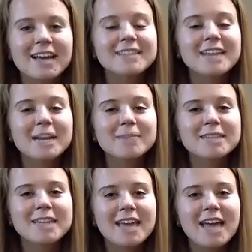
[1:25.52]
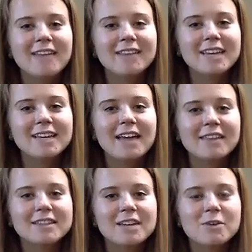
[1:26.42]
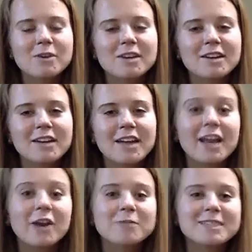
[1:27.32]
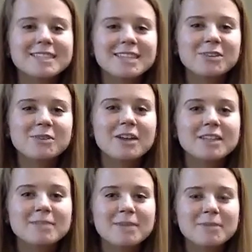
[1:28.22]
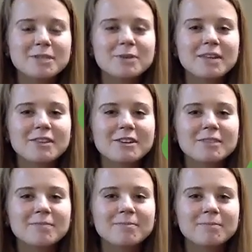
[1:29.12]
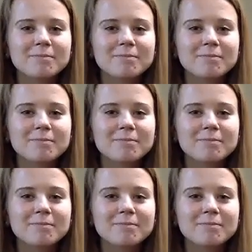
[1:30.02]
Sign up today at lamecatholic.org, and I hope to see you on September 23rd.